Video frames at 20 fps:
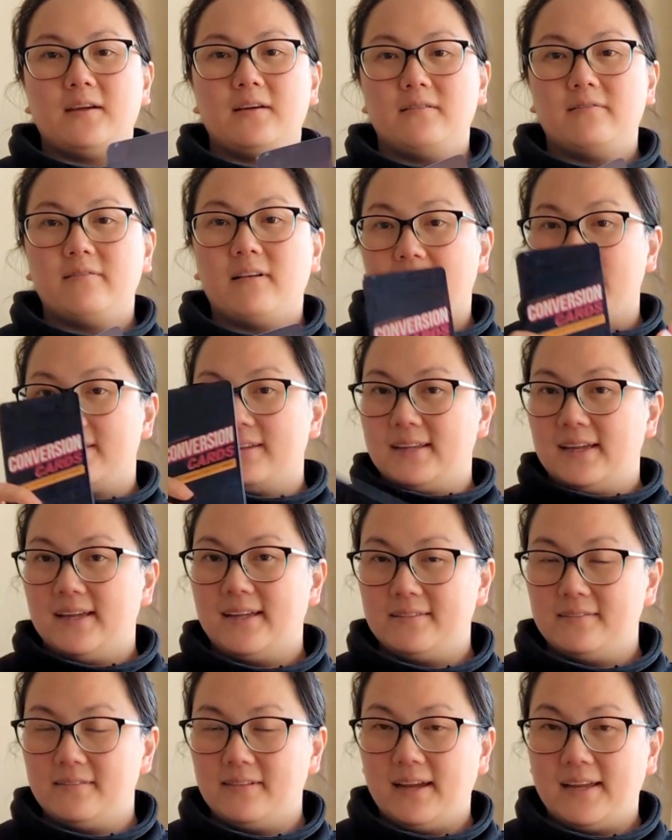rather
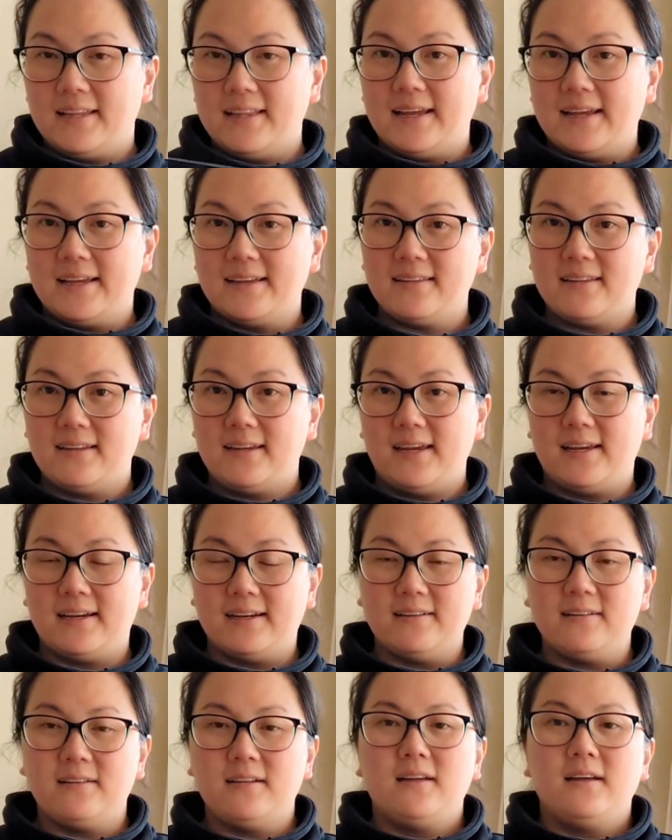than at length
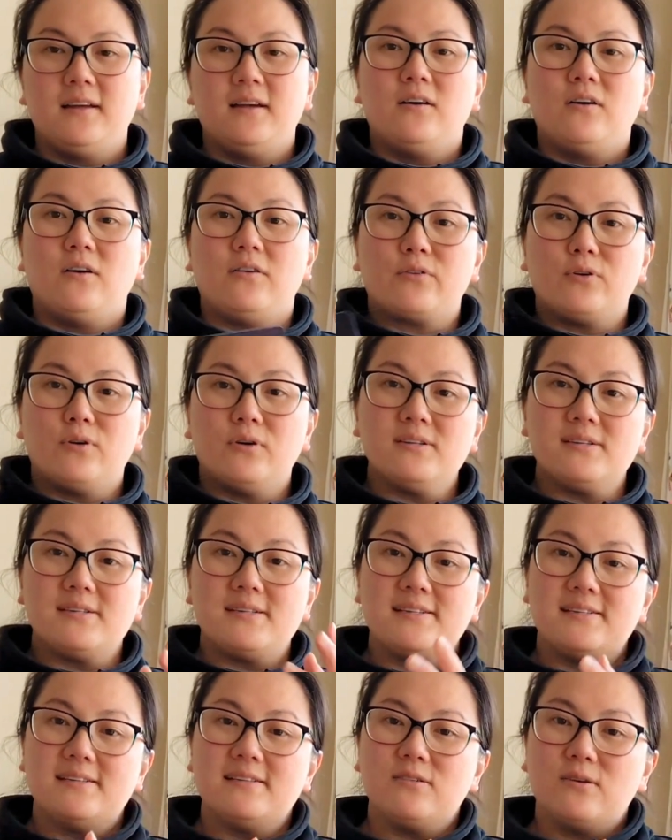here. Of course,
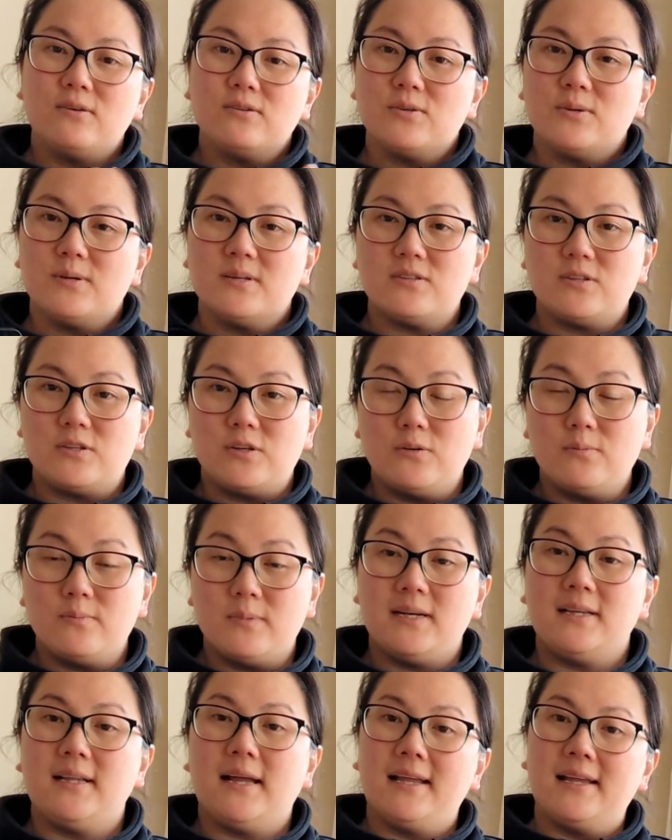this is also
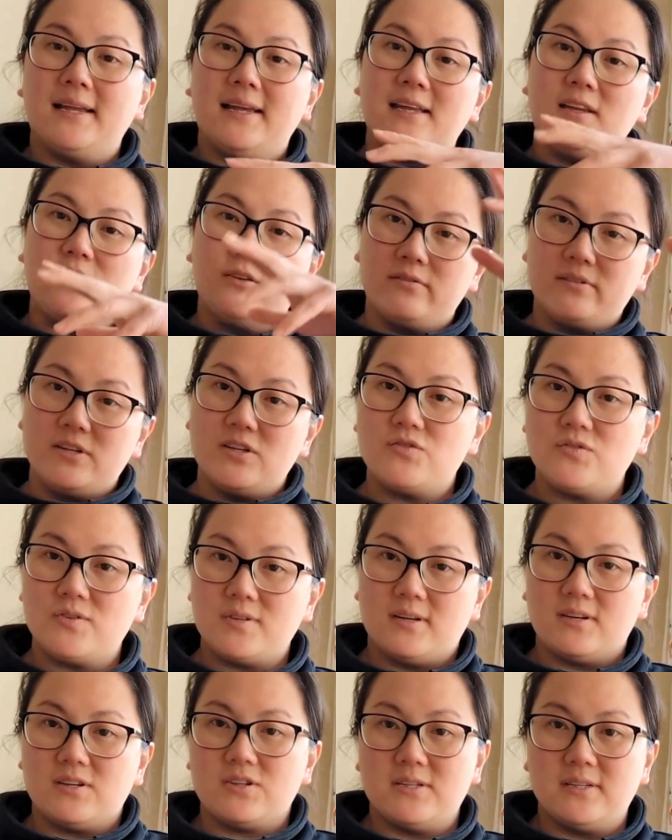assuming that in your
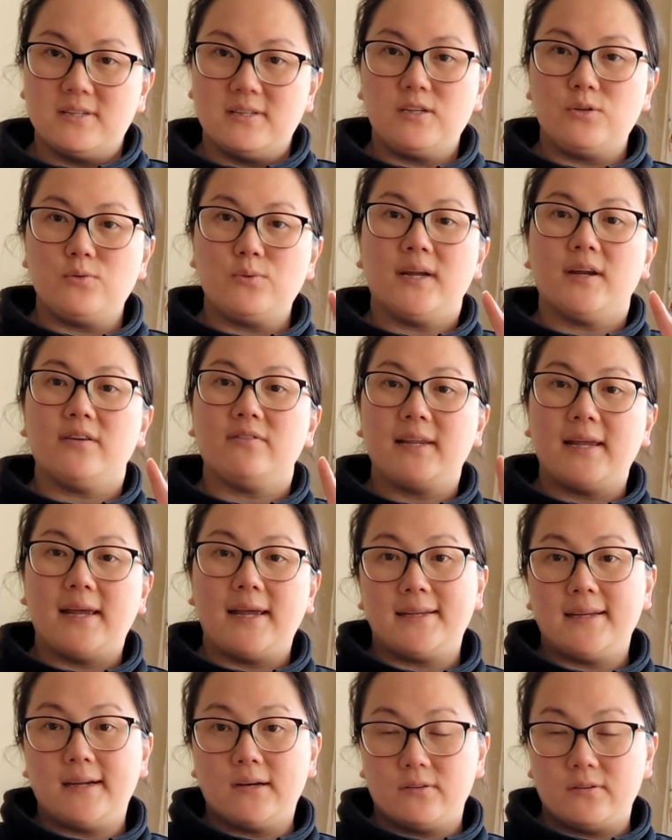introduction you would have
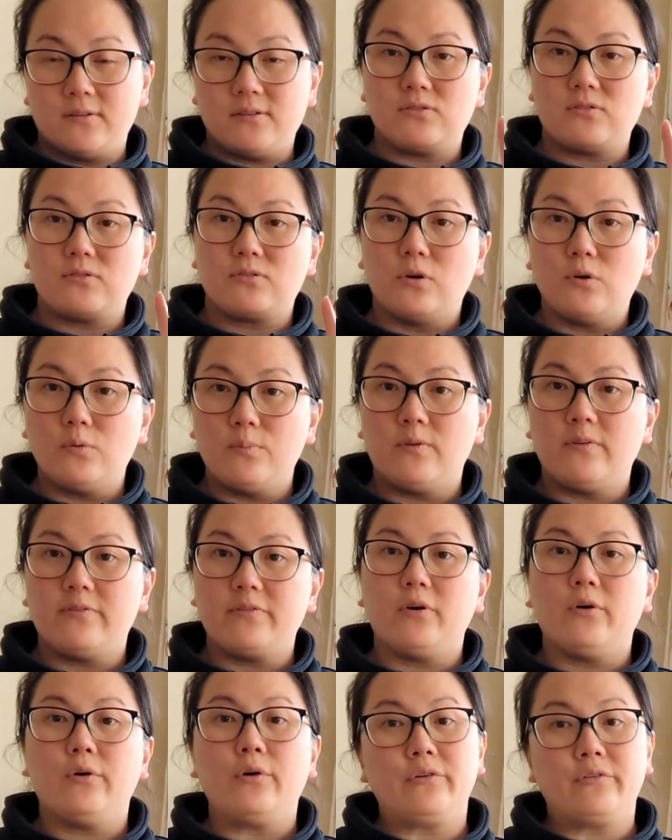laid out the scope of
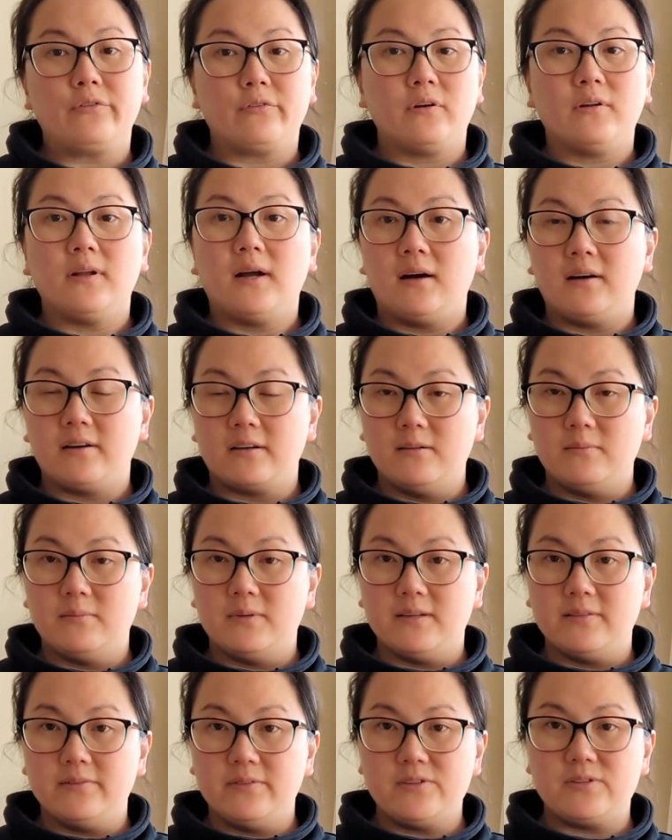your overall
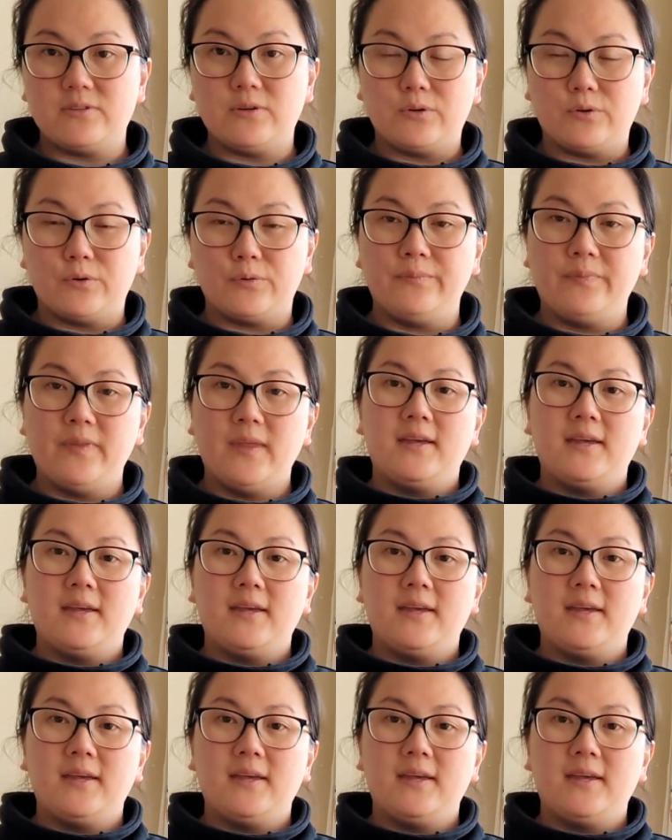argument, so